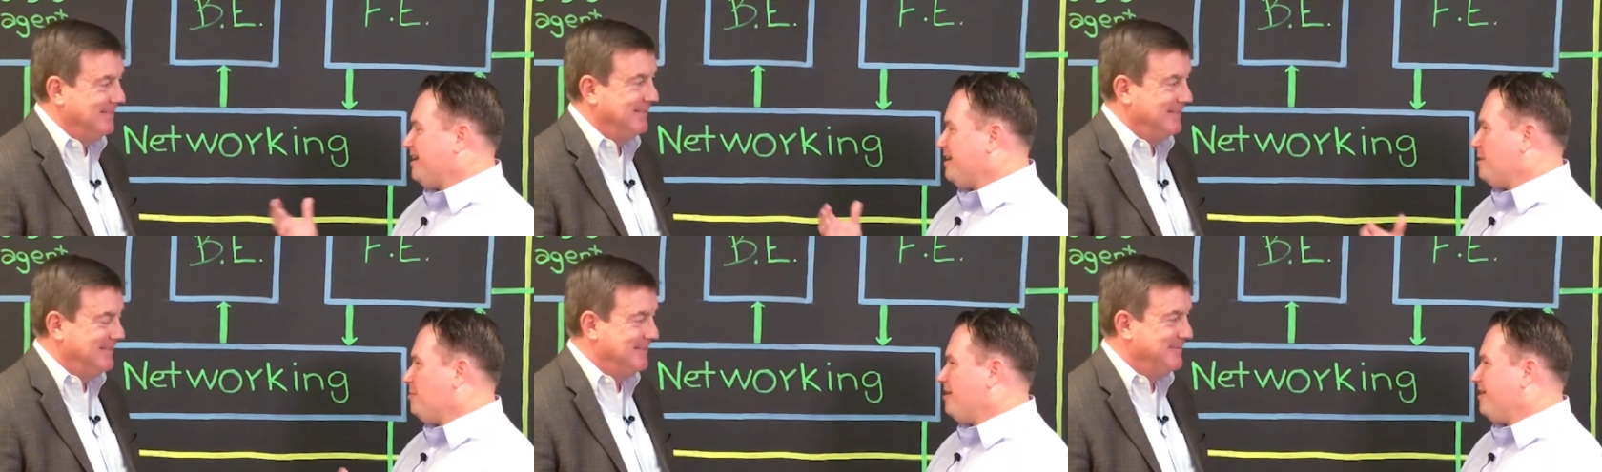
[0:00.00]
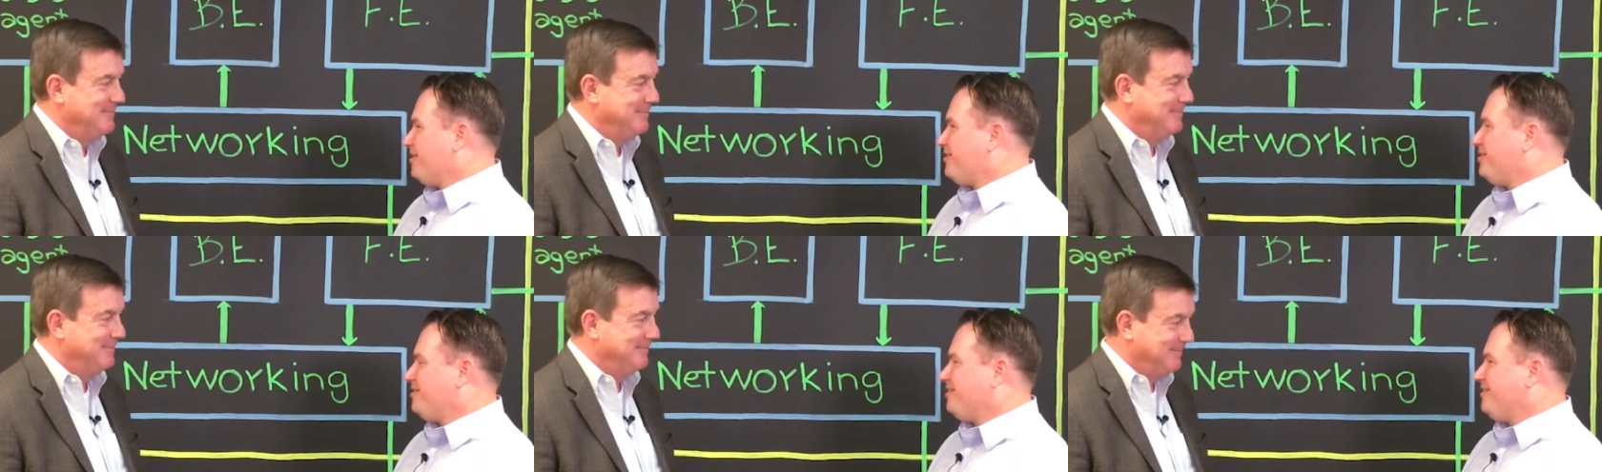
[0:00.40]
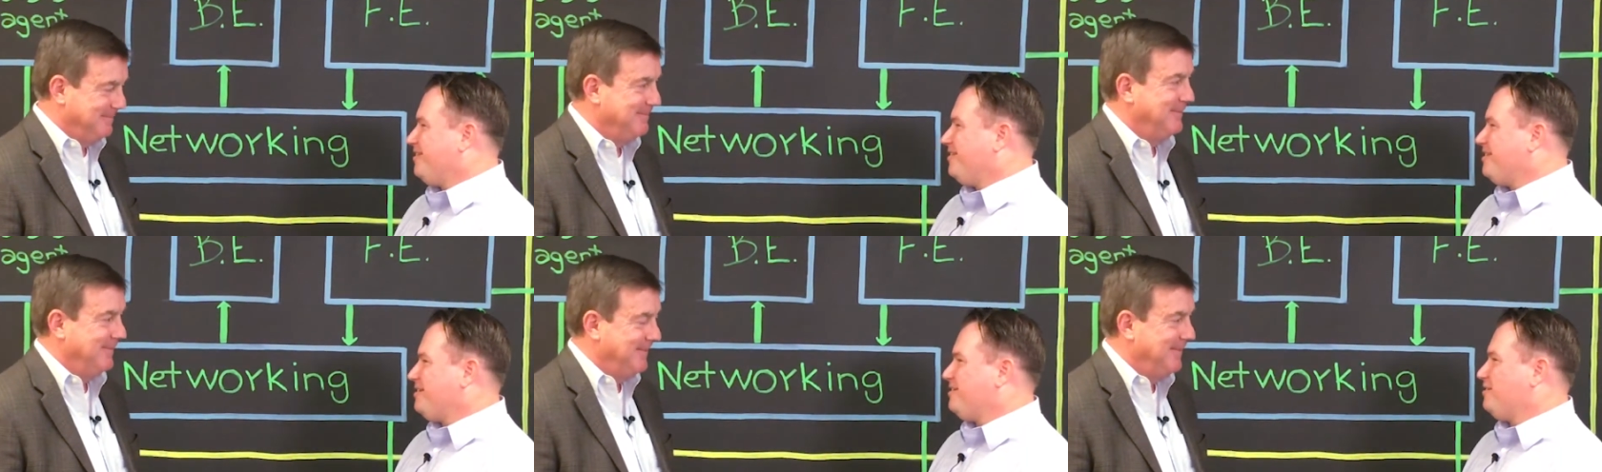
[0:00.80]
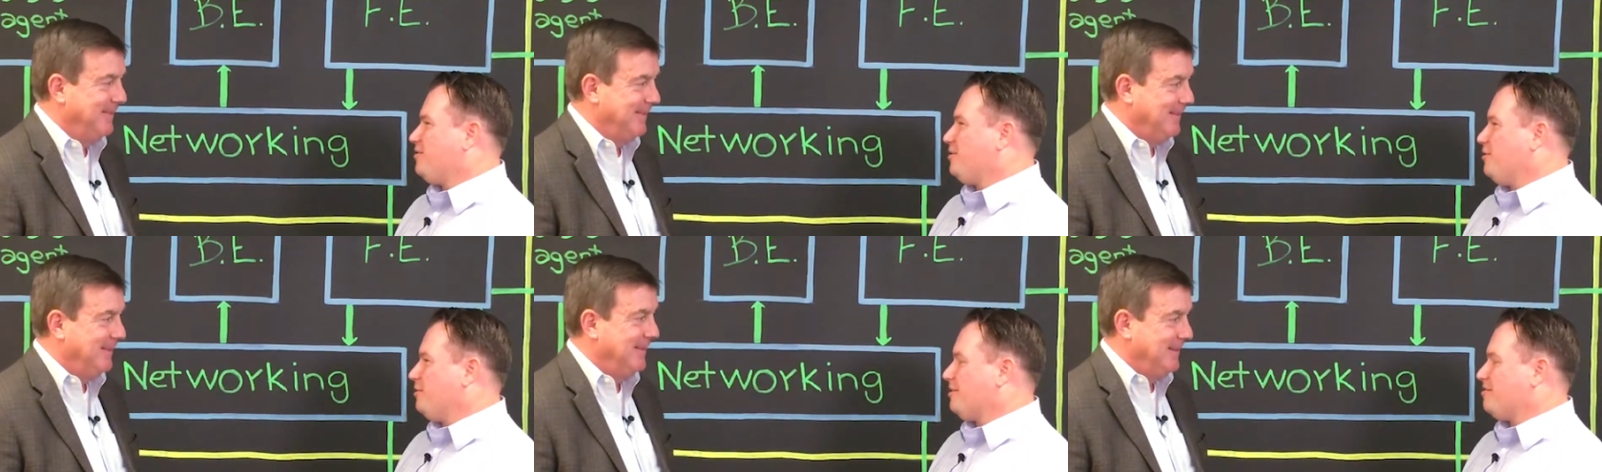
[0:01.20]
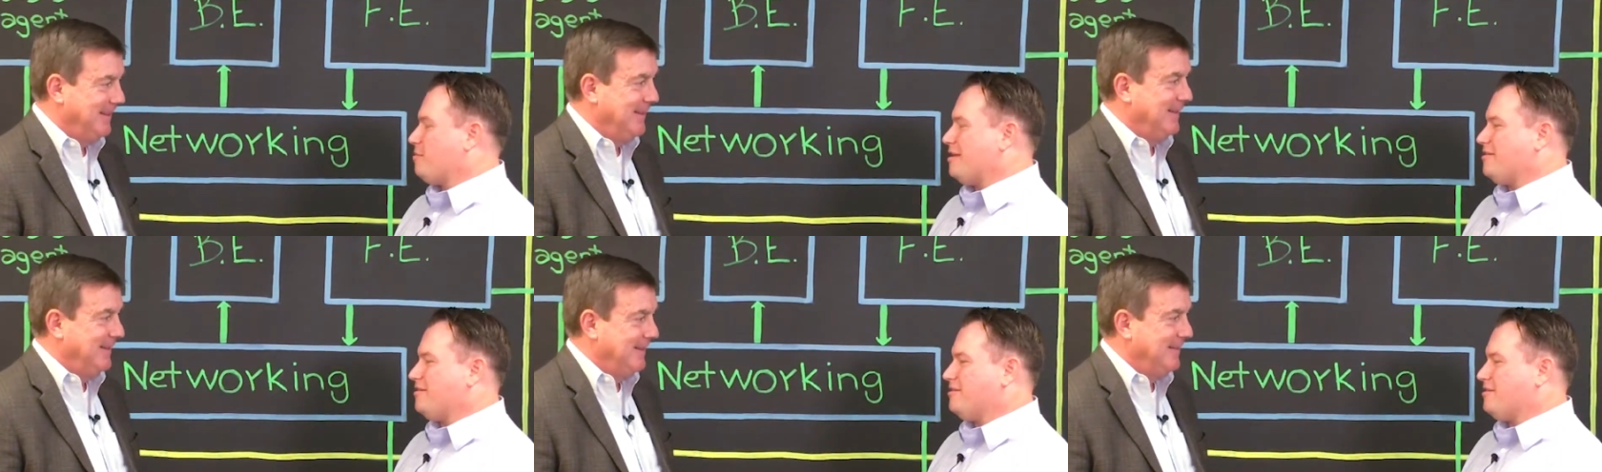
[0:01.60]
Speaker 1: Um, in AWS you know, EC2
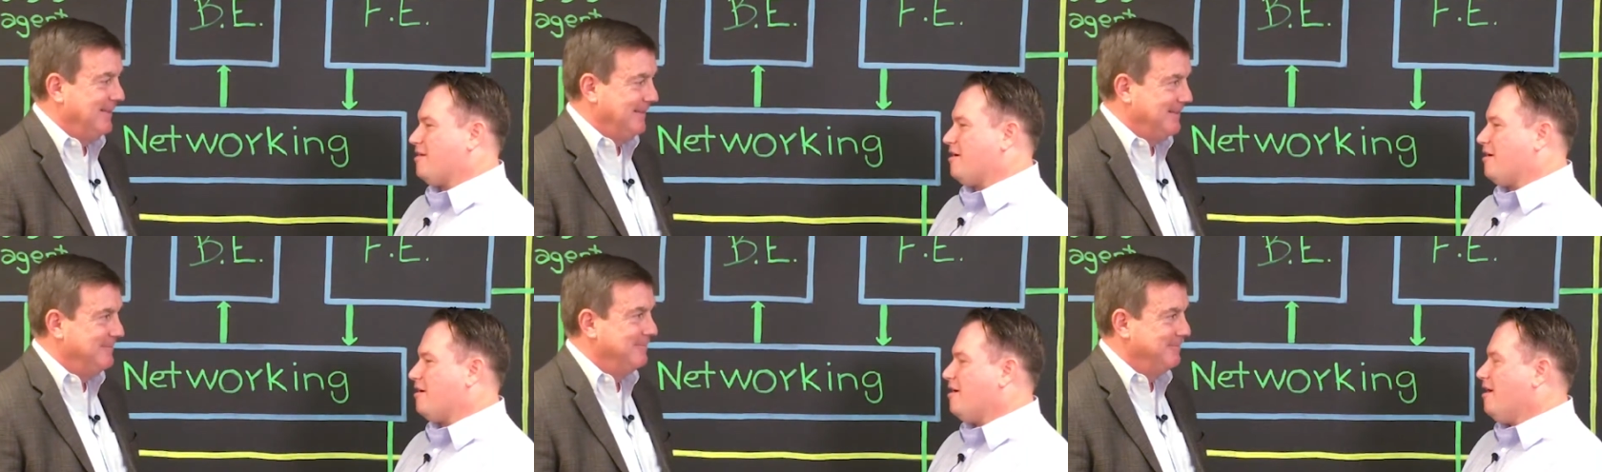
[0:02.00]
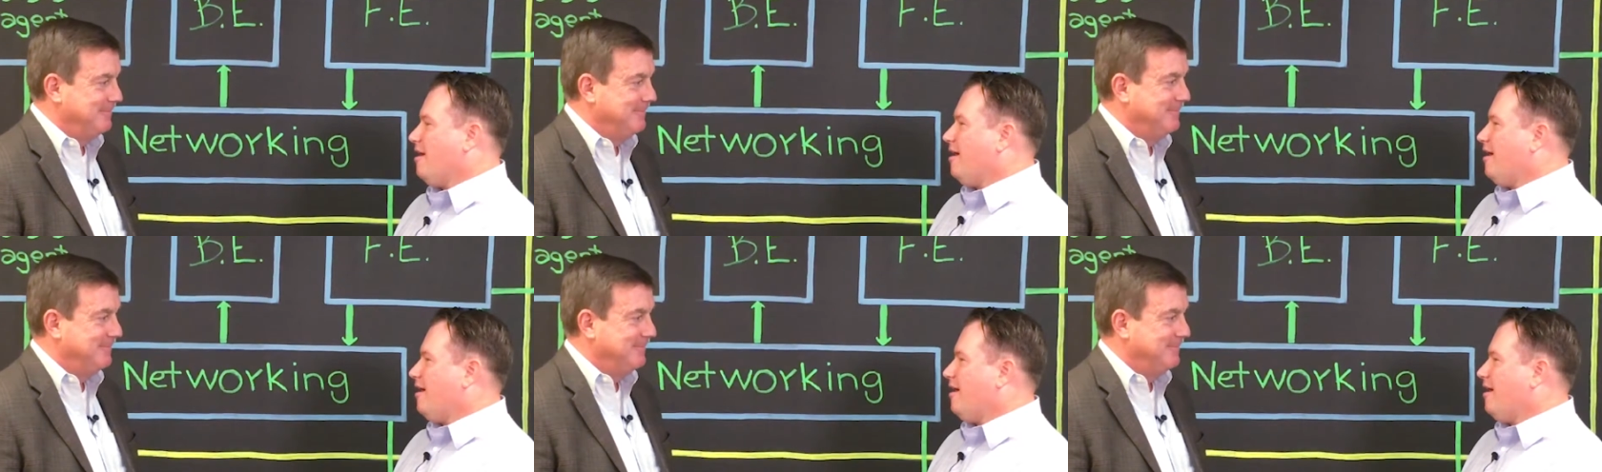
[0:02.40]
expenses there.